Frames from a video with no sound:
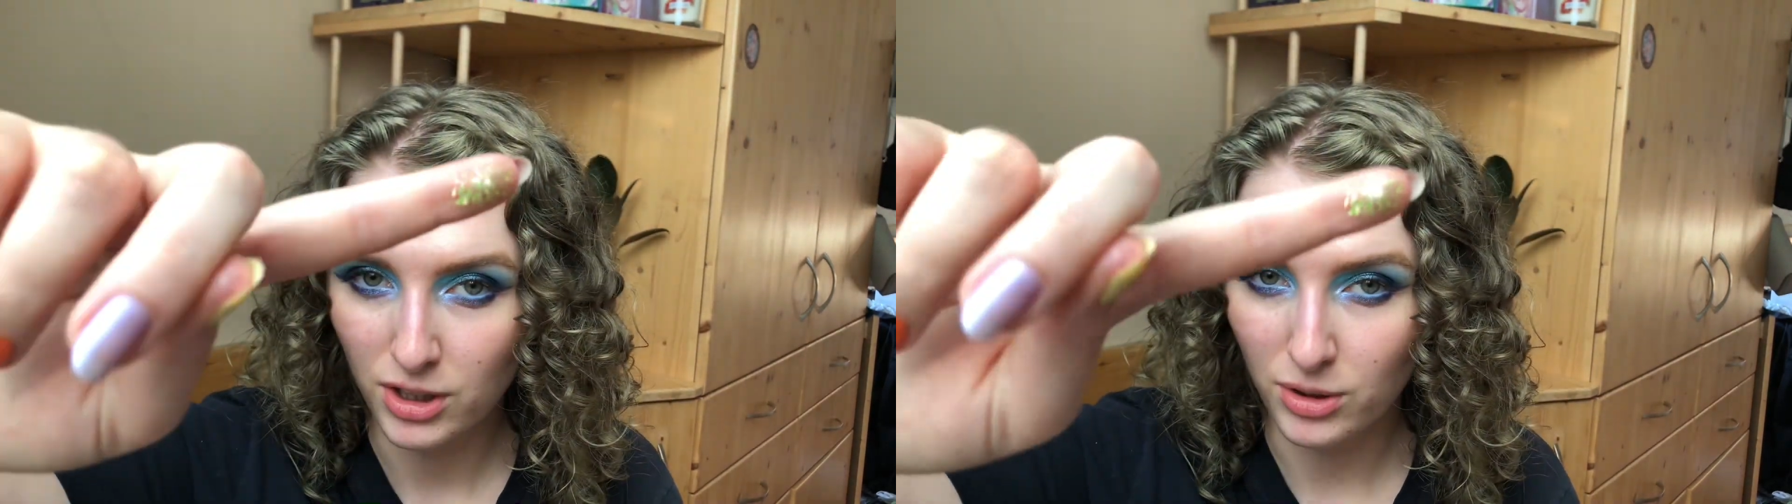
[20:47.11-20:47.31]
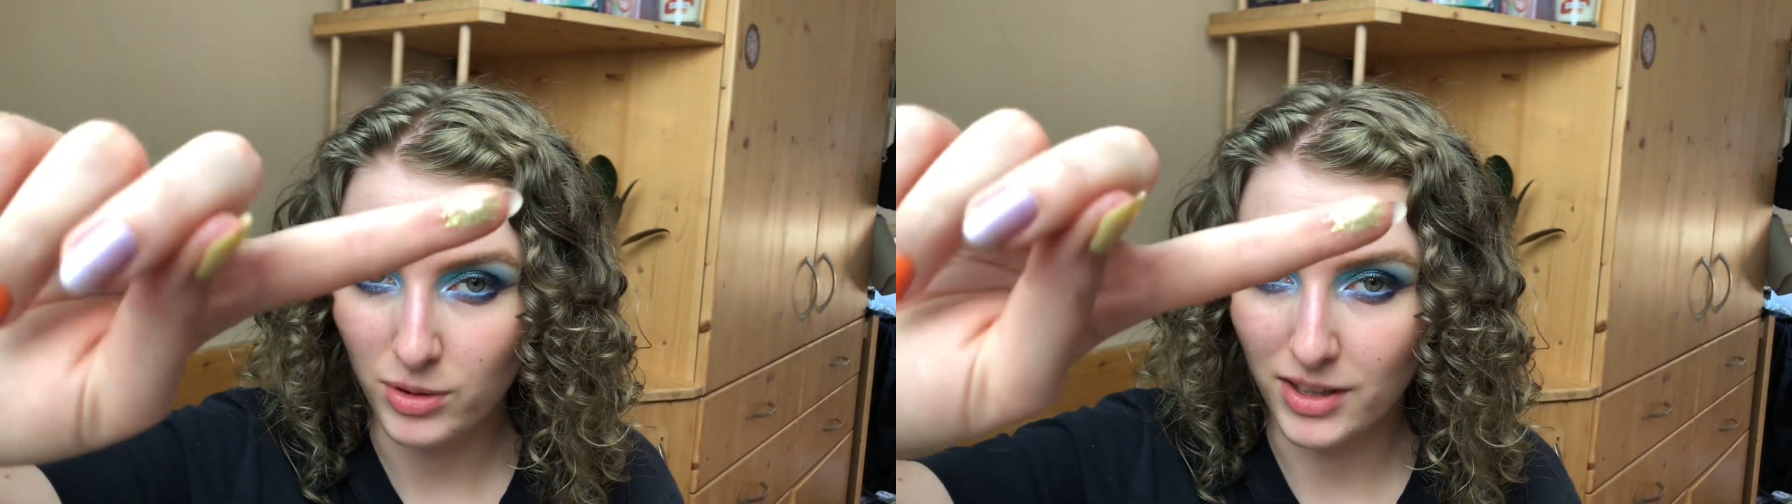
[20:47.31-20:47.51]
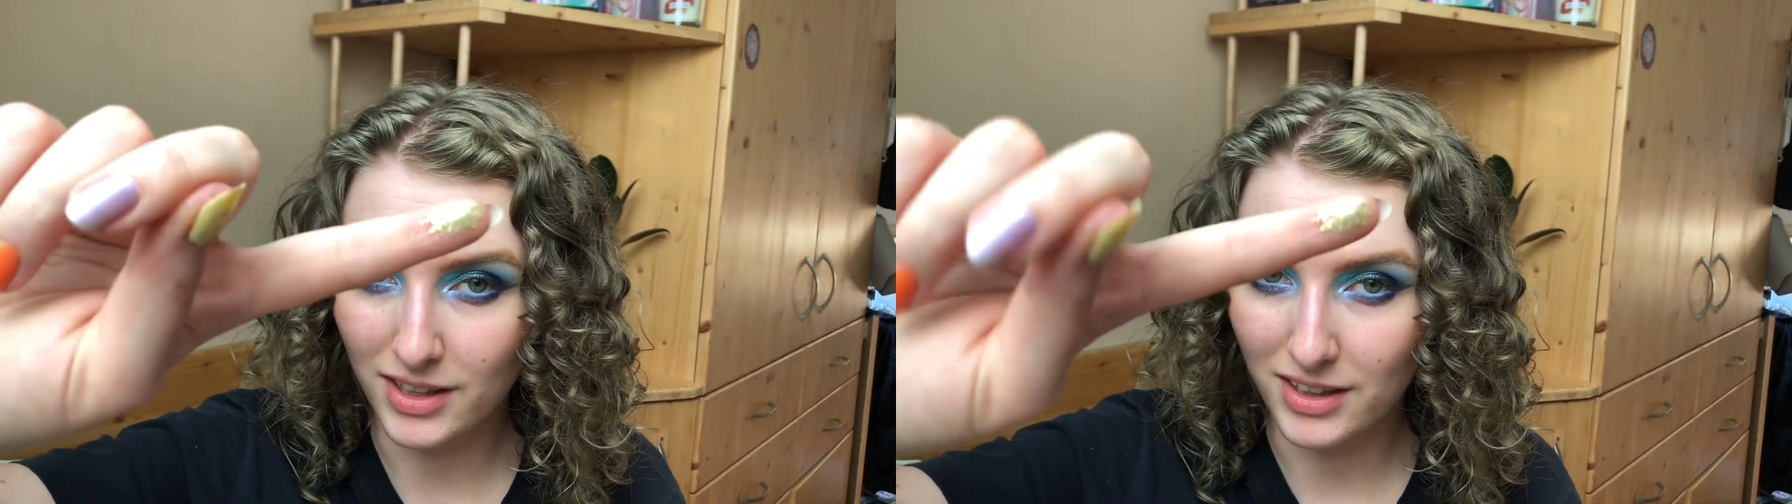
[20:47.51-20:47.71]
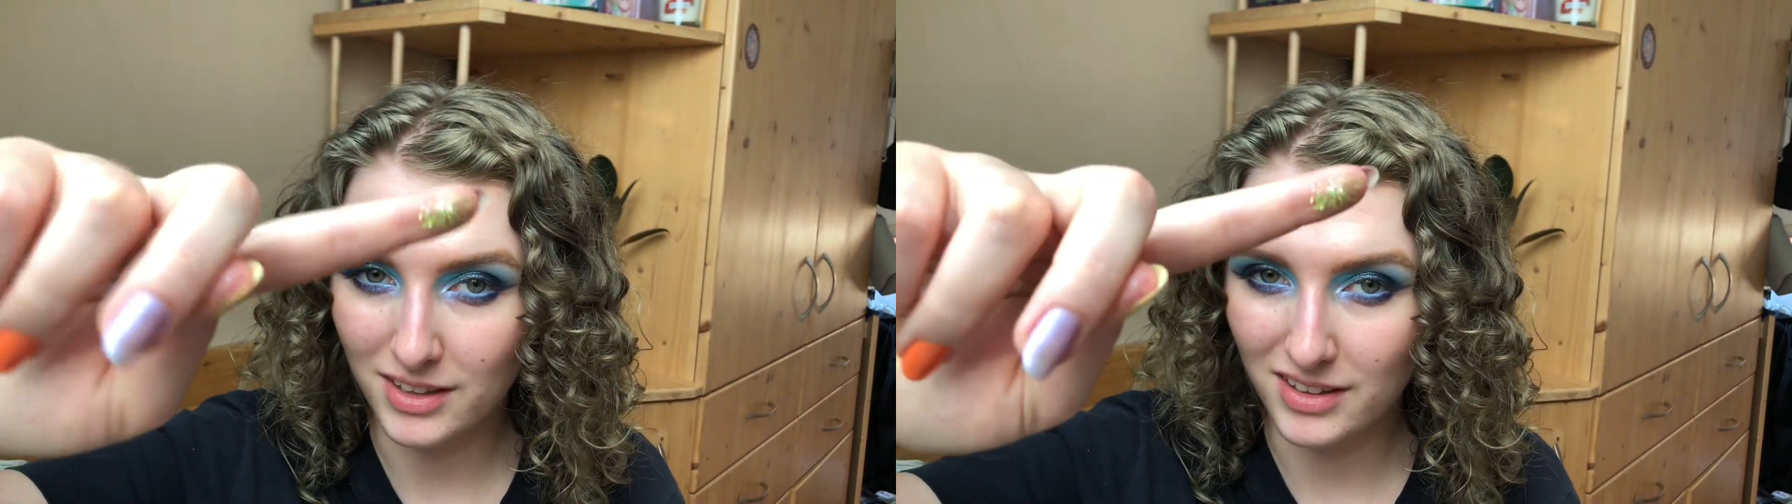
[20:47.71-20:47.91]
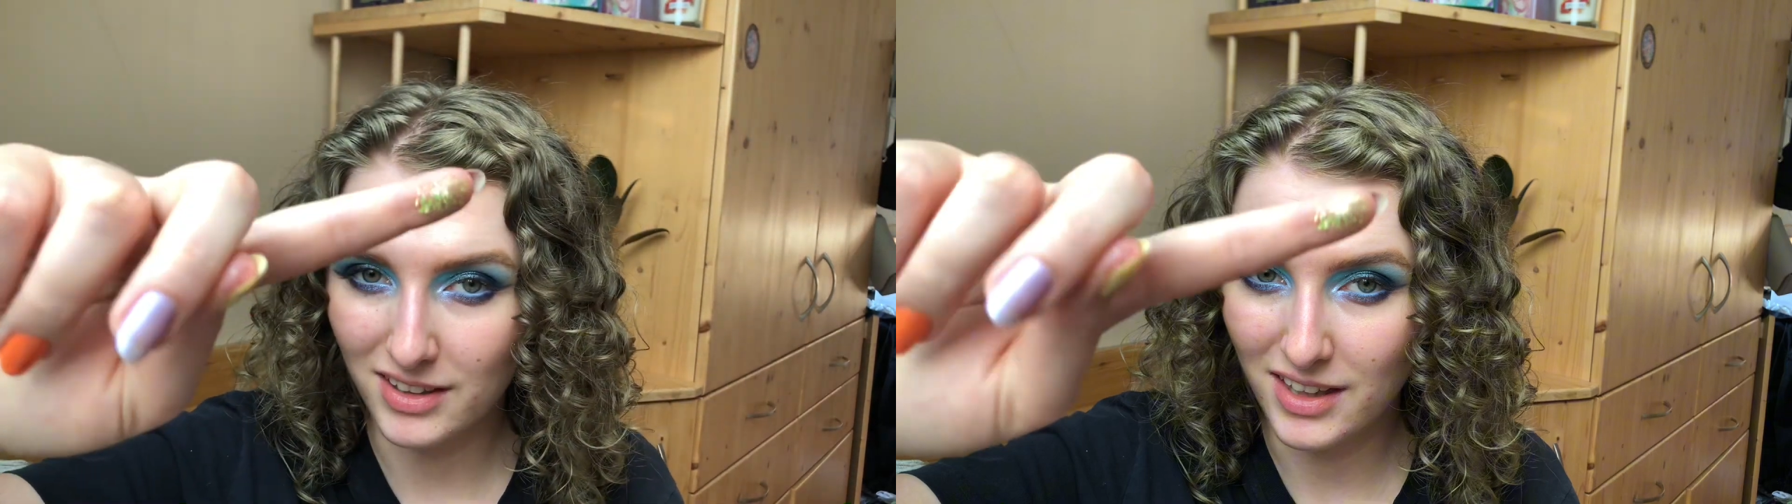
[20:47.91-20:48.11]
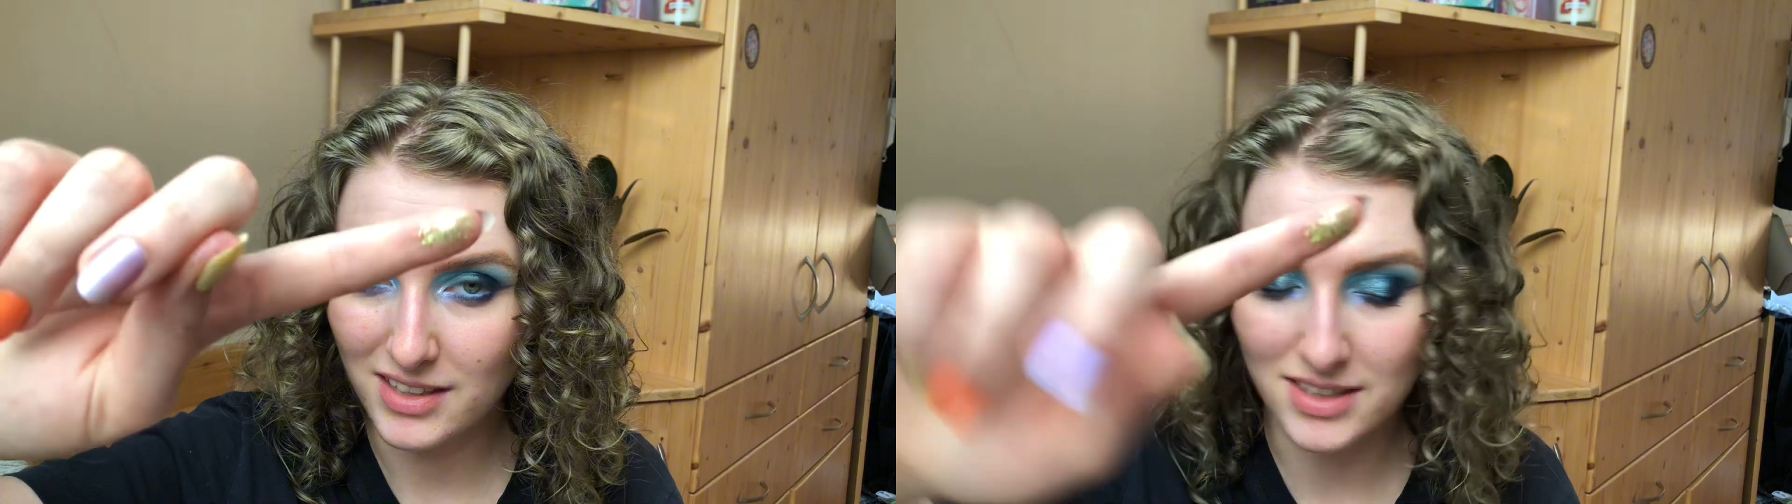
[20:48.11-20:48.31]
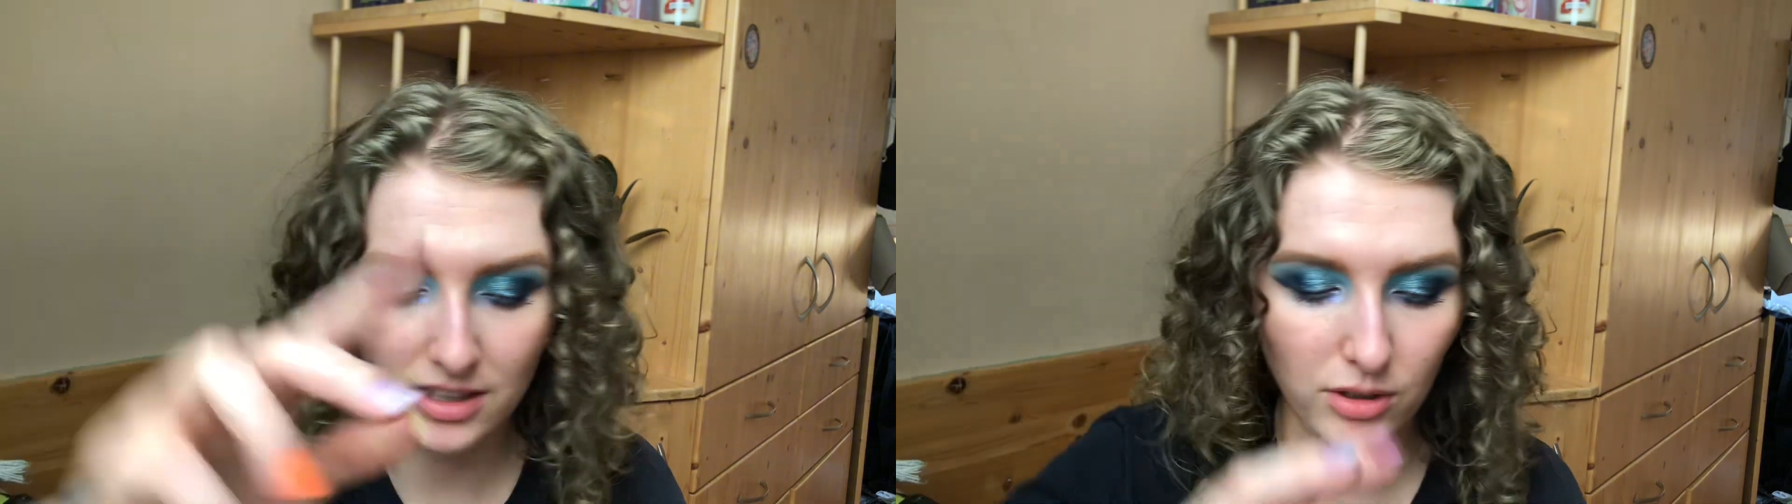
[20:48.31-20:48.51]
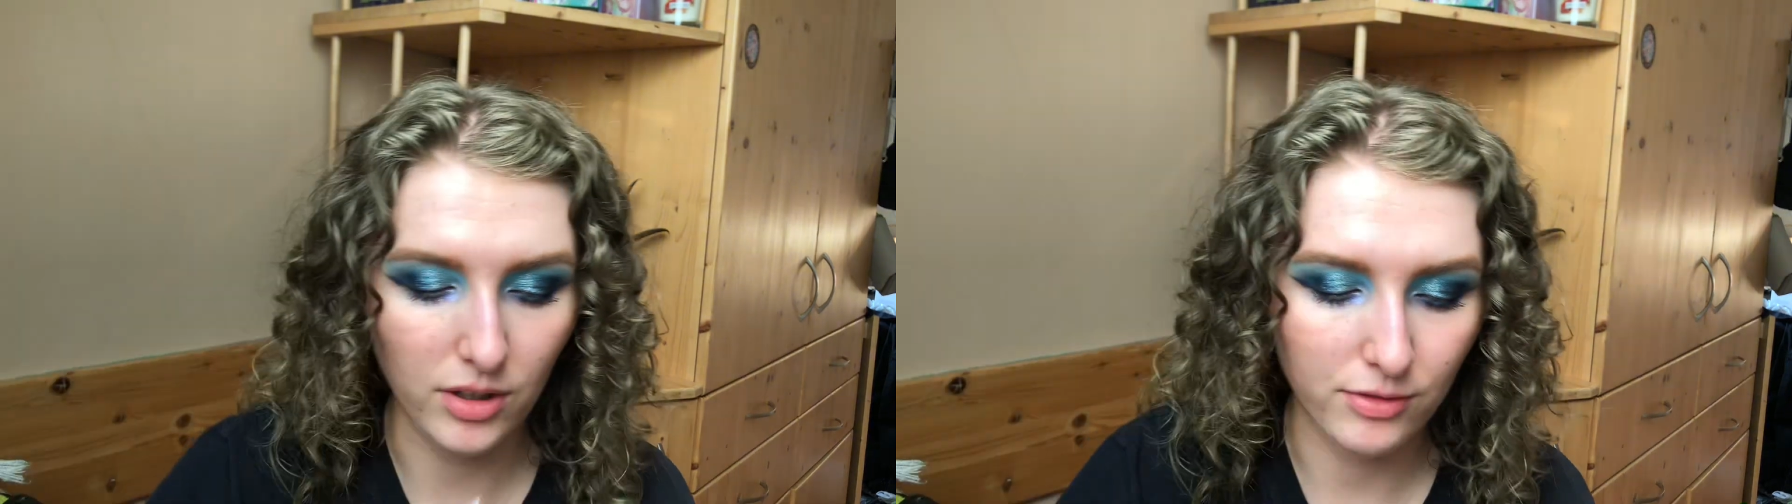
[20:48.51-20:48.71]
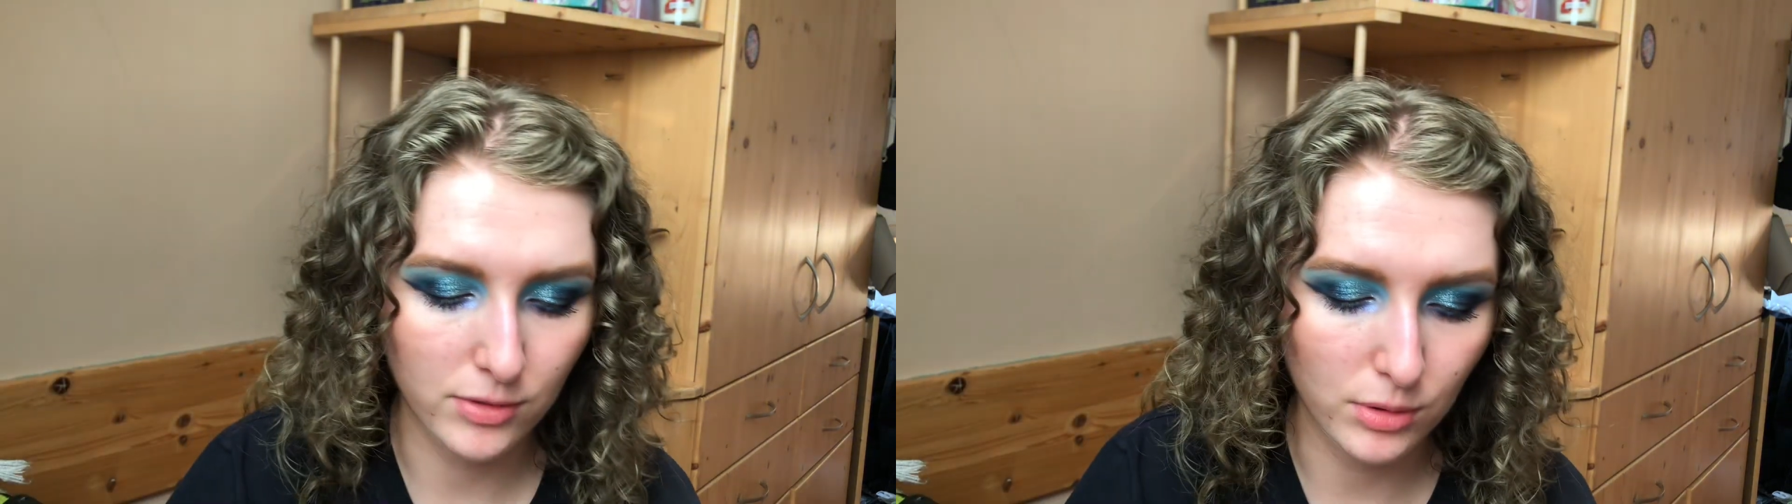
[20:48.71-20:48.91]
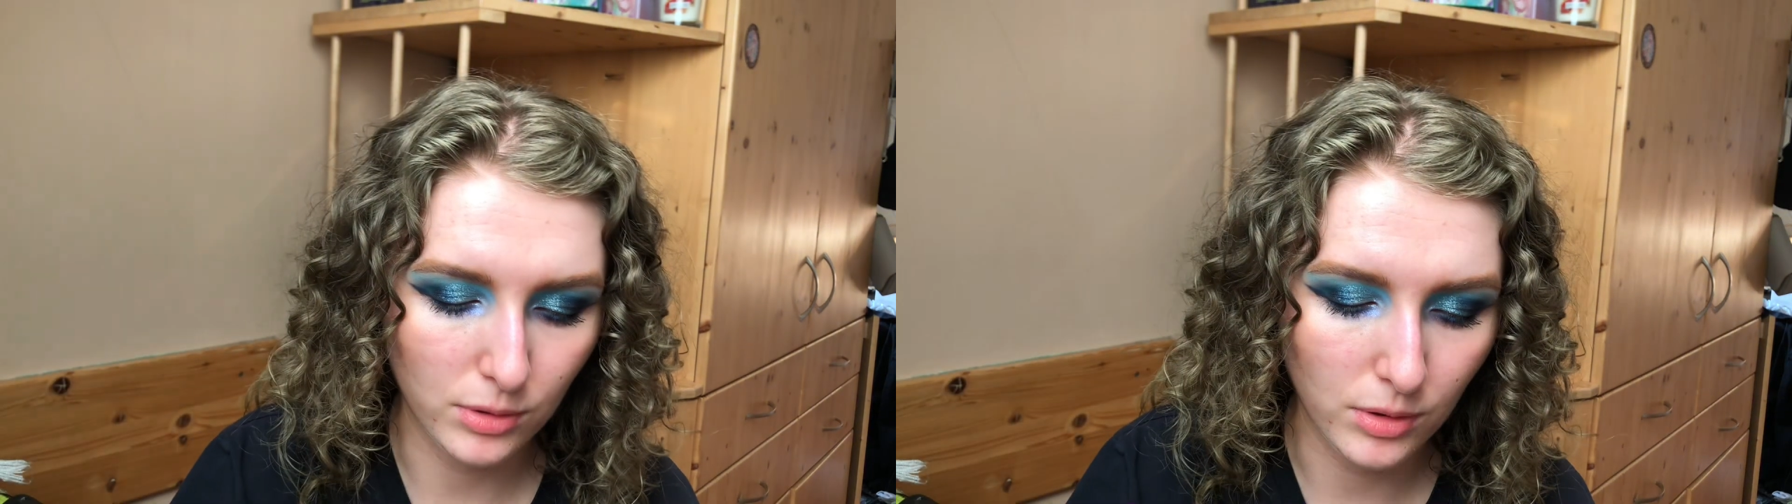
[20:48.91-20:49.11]
create like this, and I have
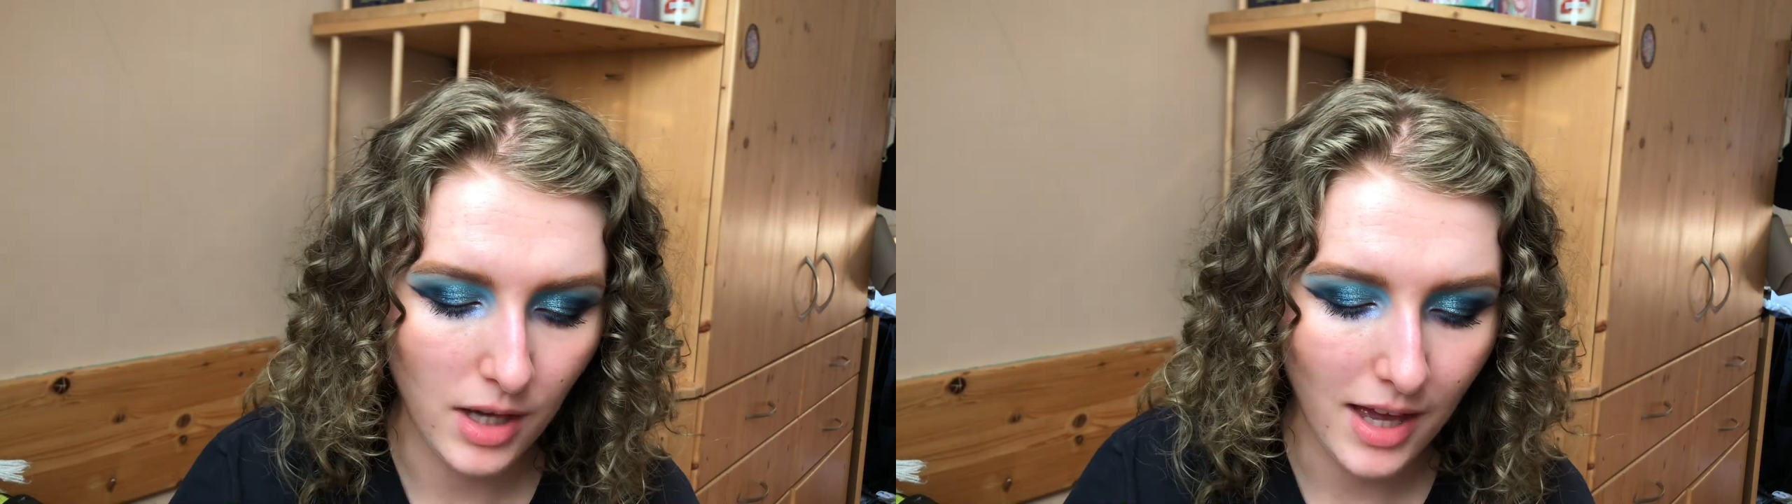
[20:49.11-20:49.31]
to